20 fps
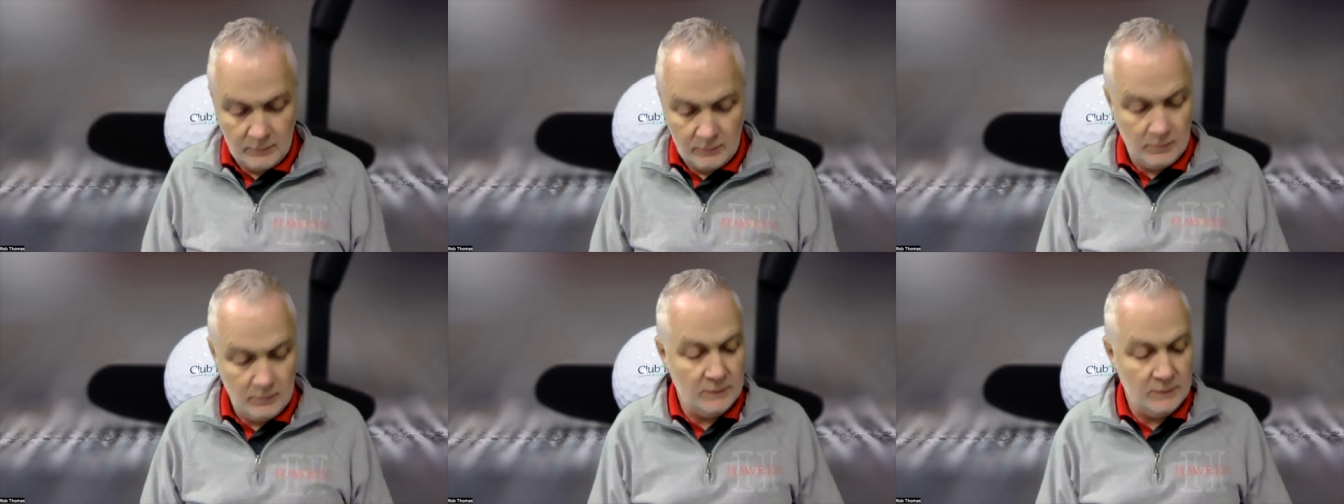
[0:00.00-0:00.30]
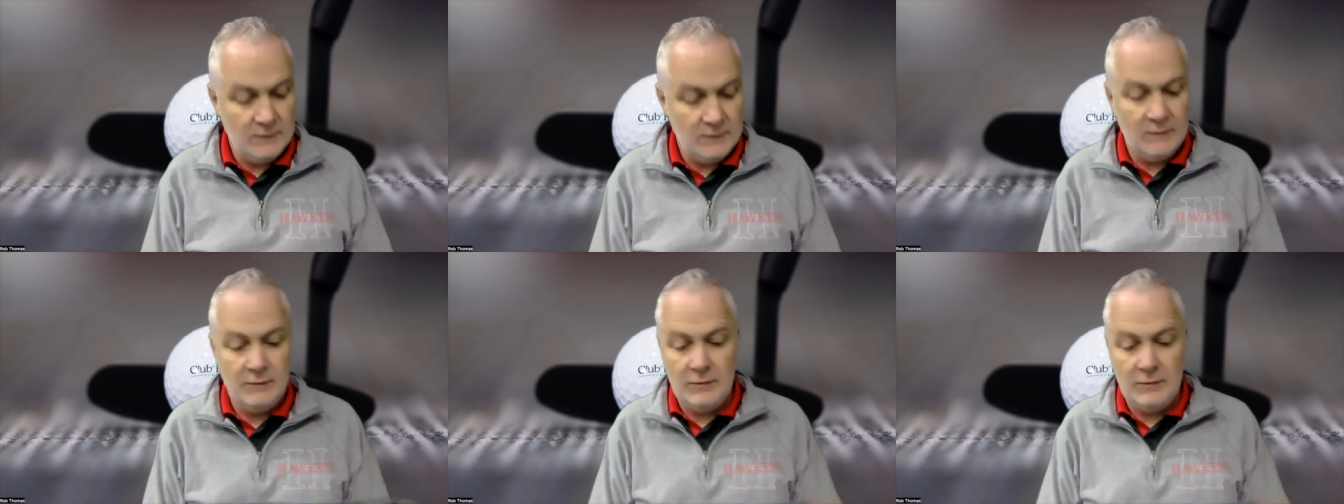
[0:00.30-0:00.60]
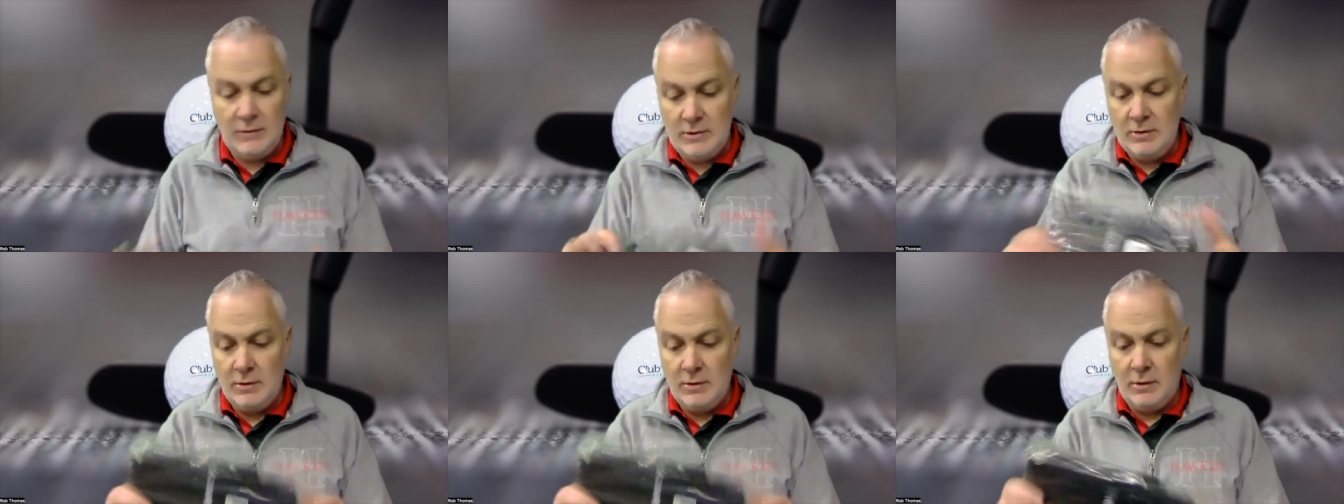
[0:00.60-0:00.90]
what's this
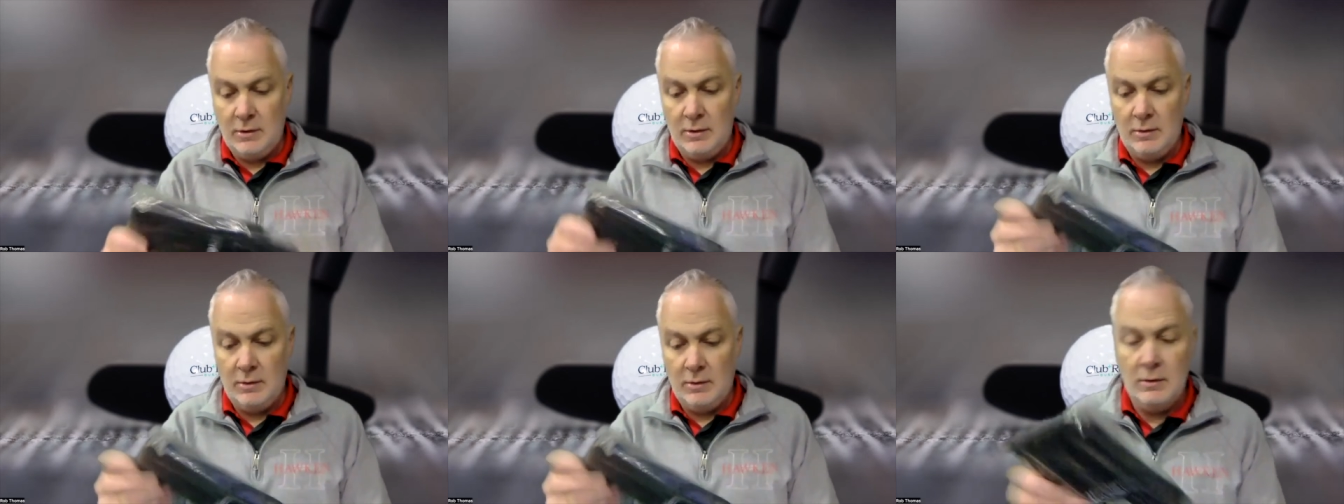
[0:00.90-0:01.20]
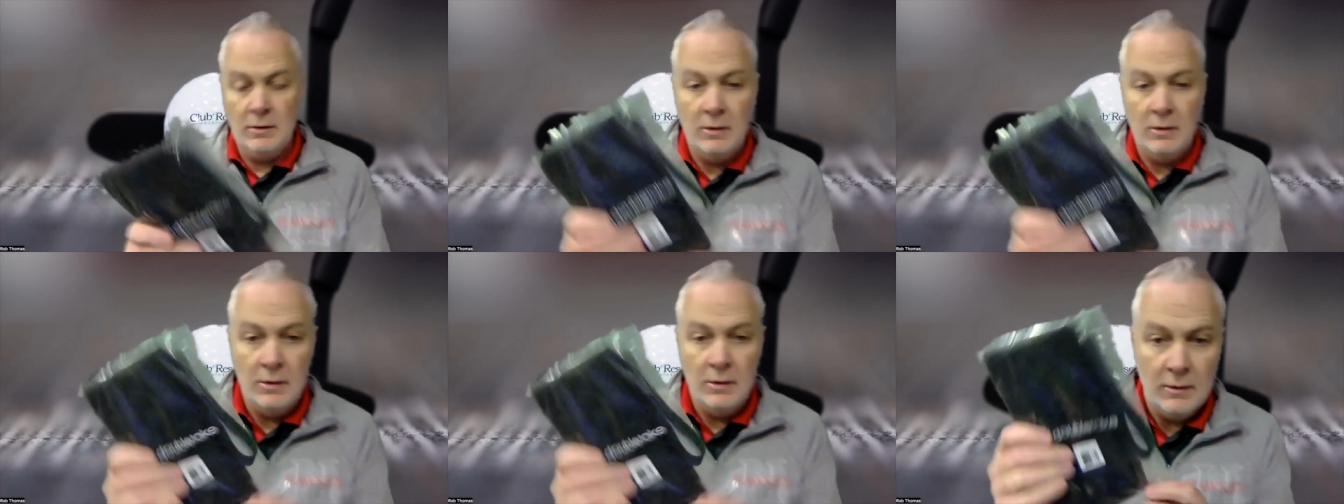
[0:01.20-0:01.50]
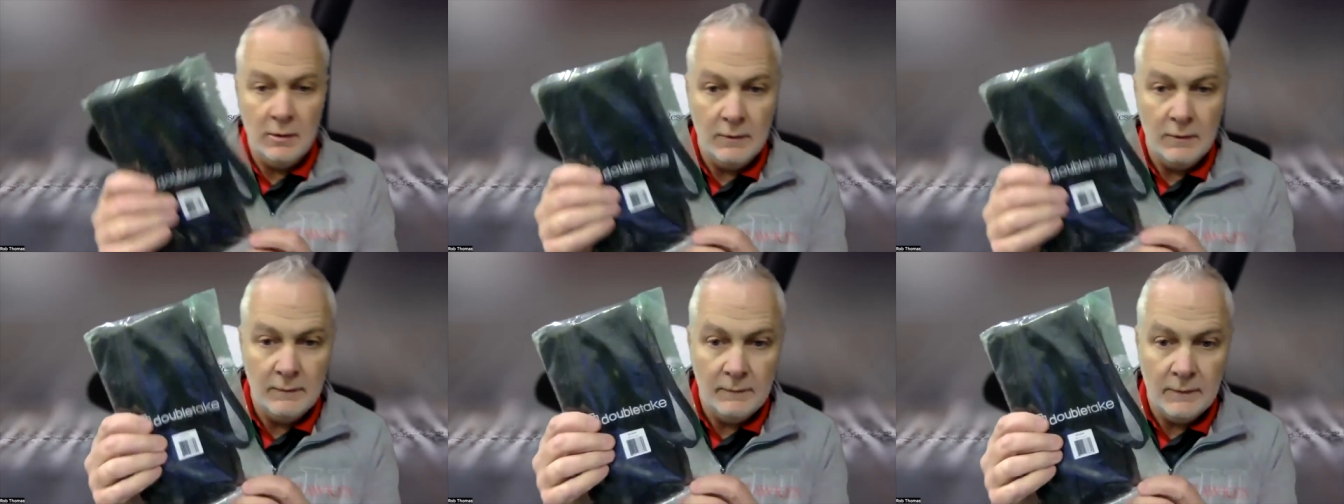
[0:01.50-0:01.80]
right here?
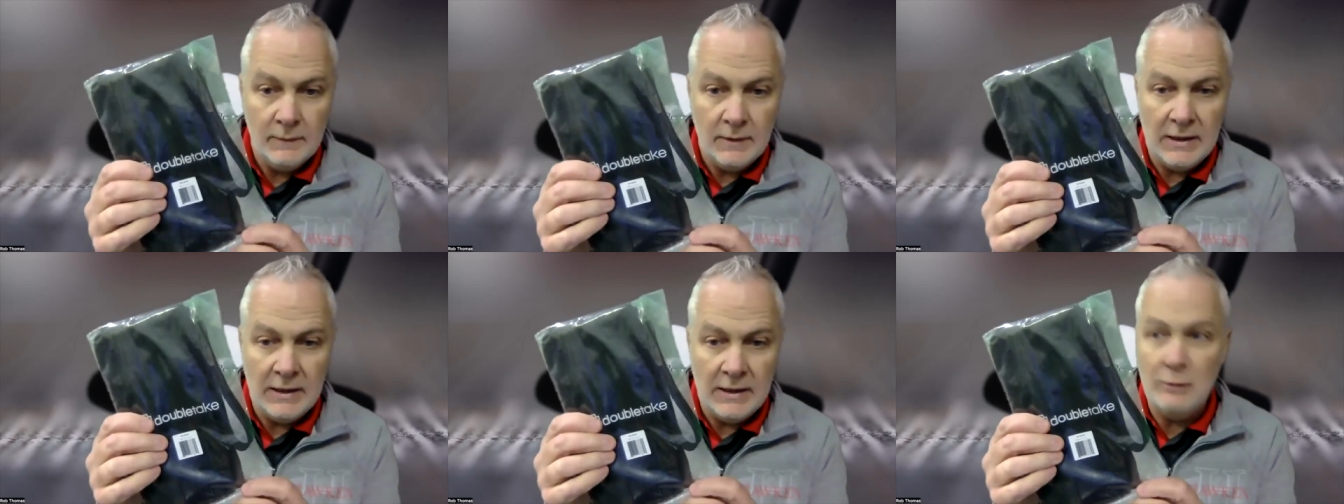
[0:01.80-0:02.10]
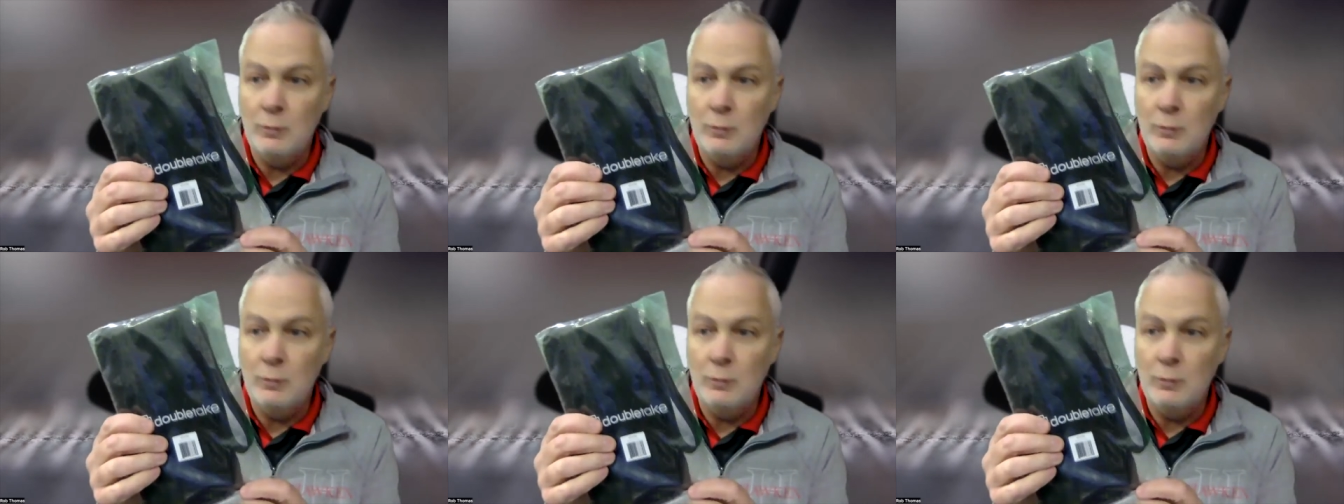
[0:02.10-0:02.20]
A